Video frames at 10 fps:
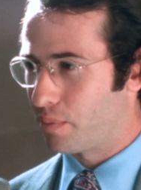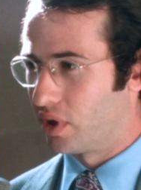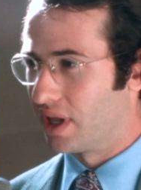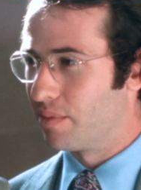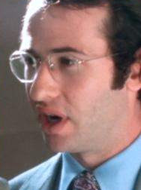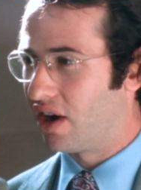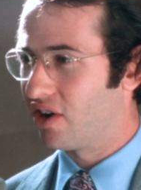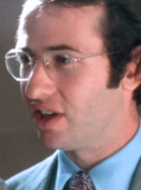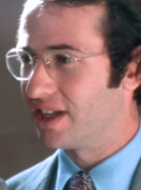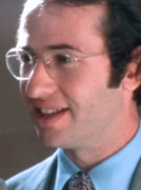
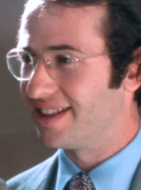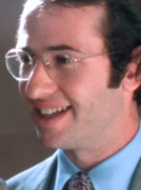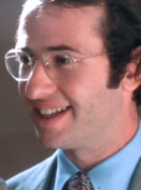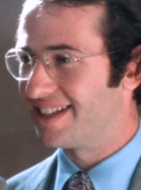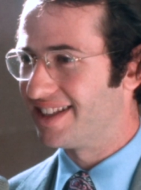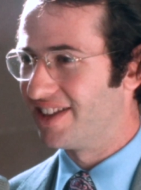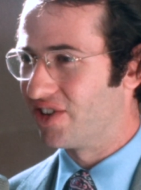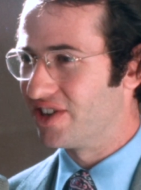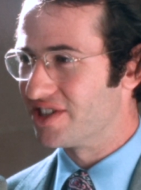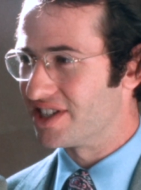preliminarily that
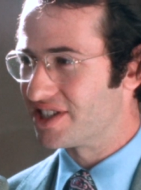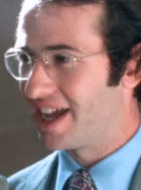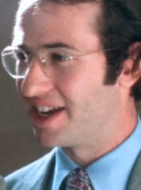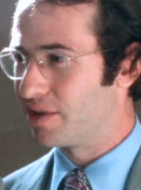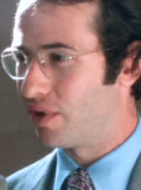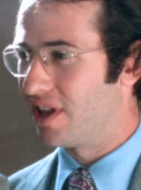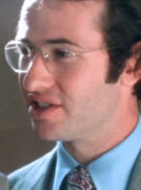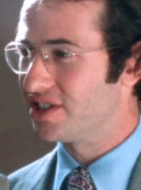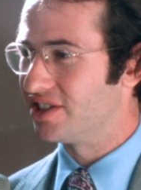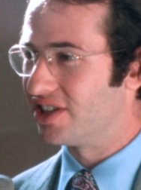there is a standing
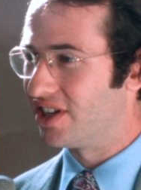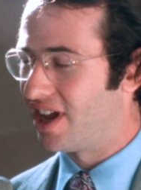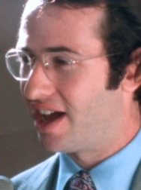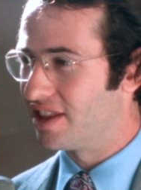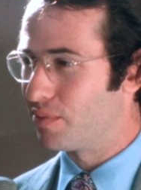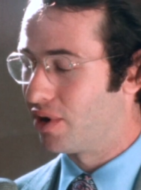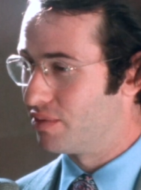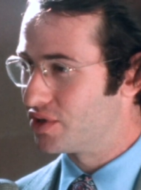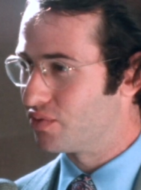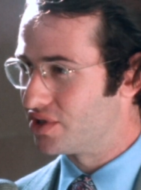policy to deny the
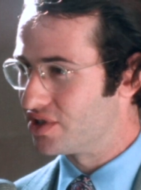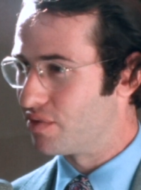permits, which